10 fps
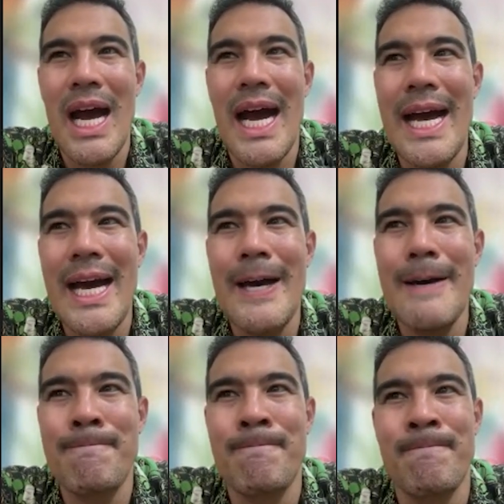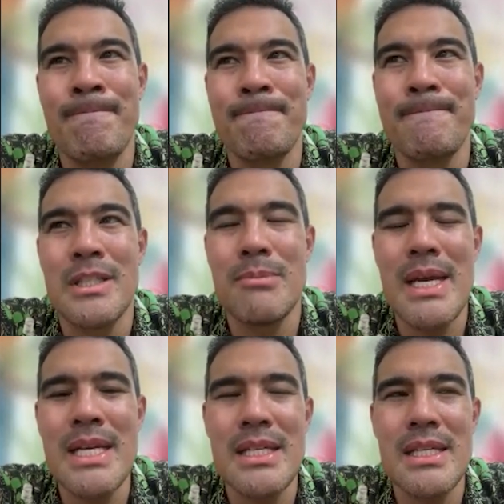Um, it's
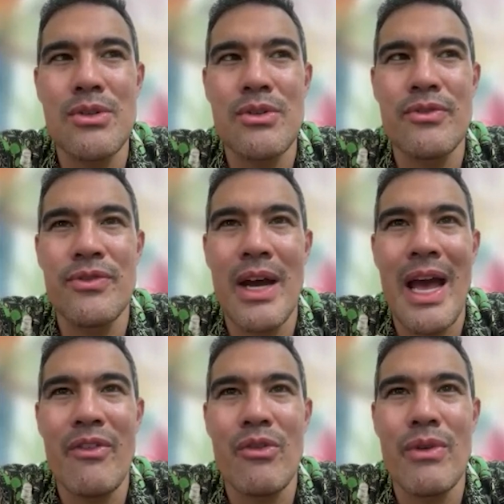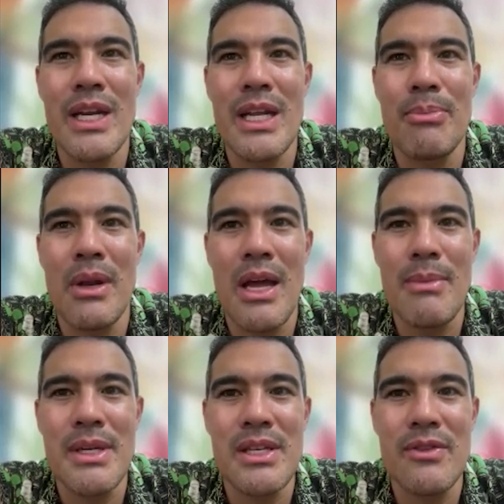amazing, sort of, I haven't really applied
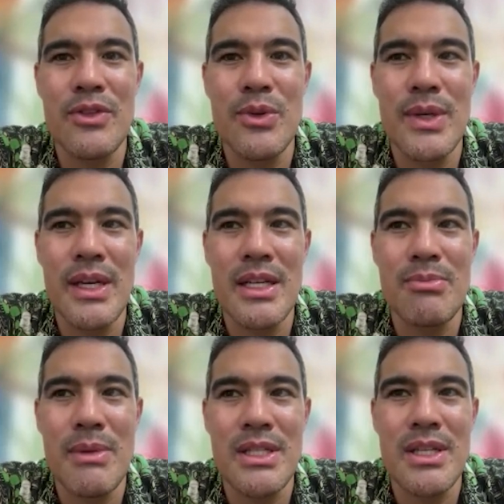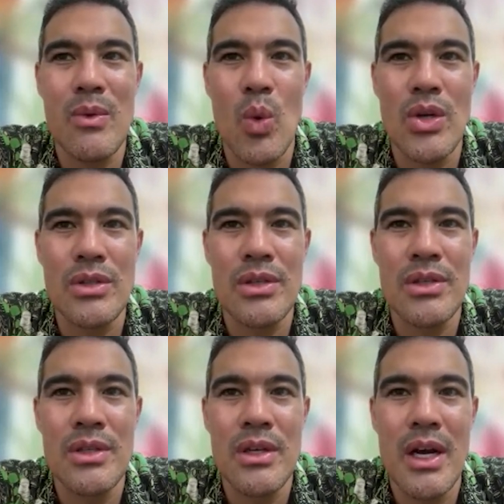myself to it as much as I want.
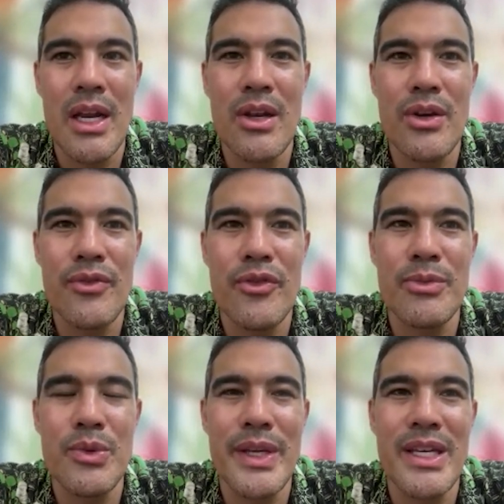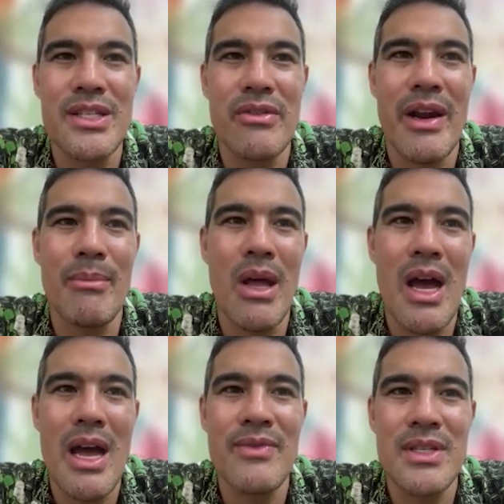I learn from doing Instagram
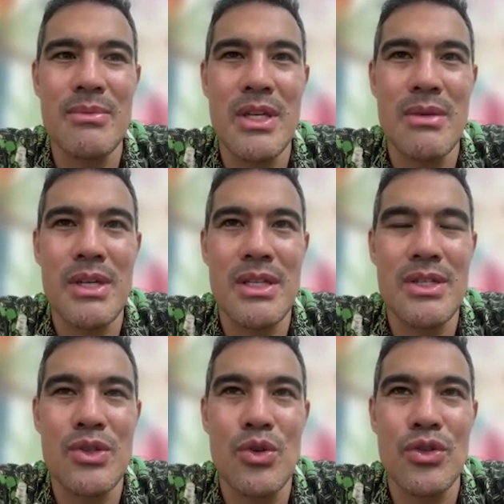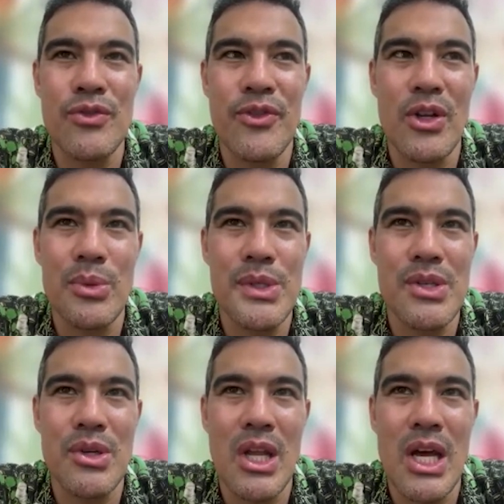lives. Sometimes I just talk to followers
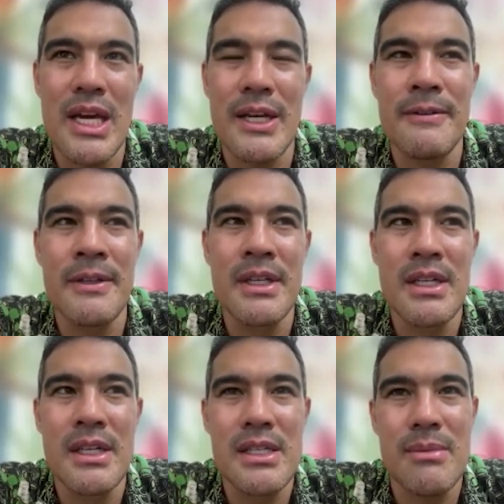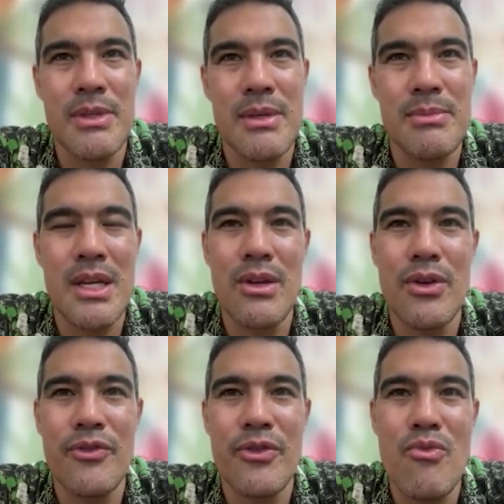online. Sometimes I
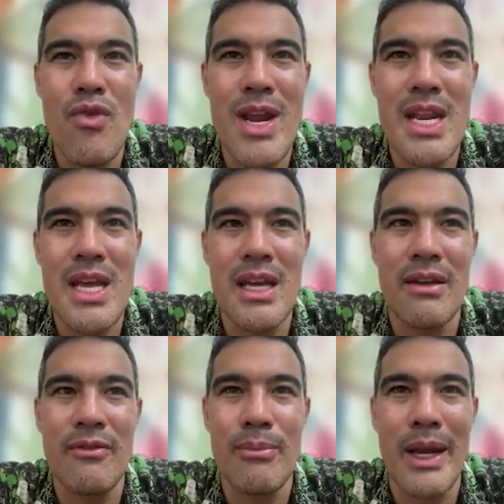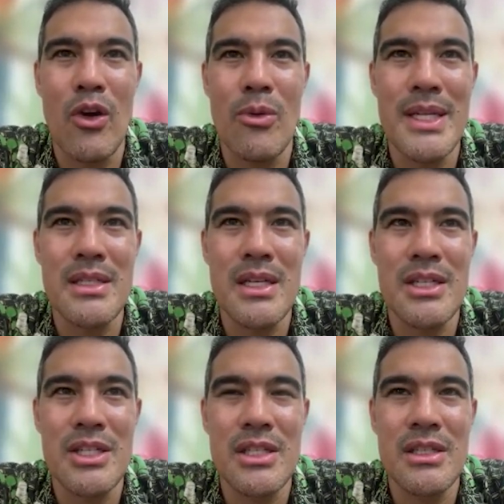learn from reading my comment
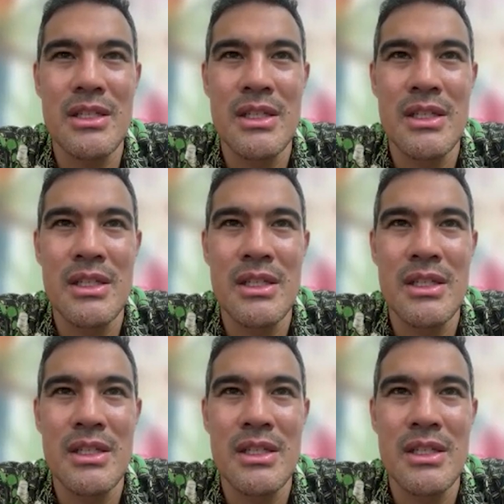section.